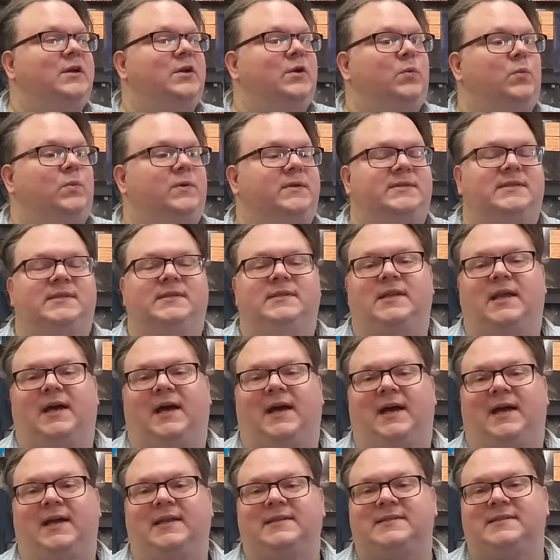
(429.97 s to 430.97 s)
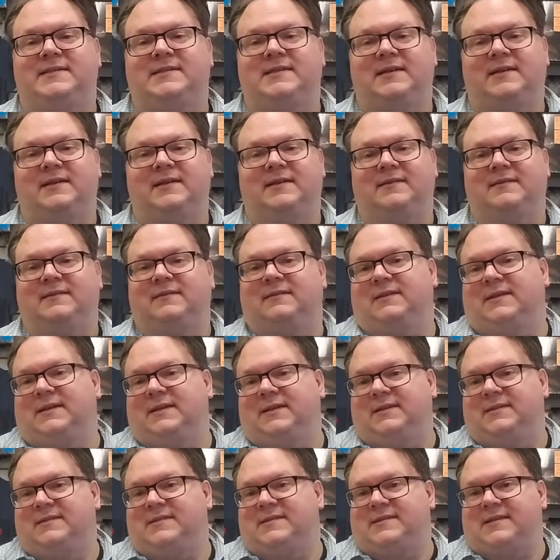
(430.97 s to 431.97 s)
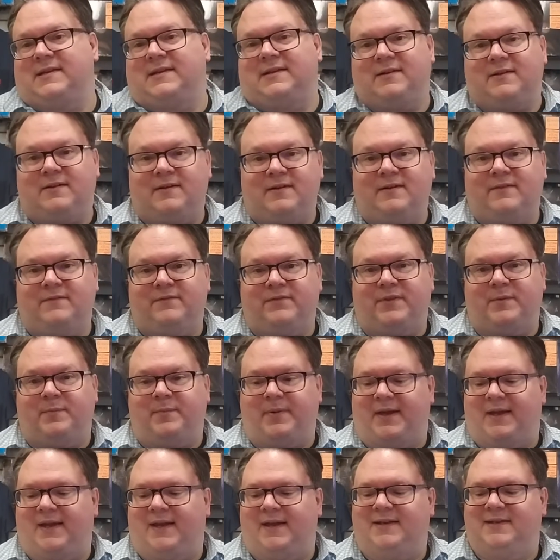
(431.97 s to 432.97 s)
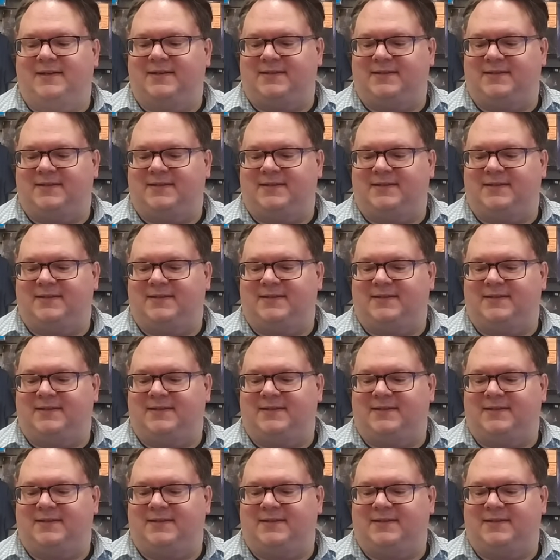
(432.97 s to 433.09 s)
was not uh, the lead singer of the band.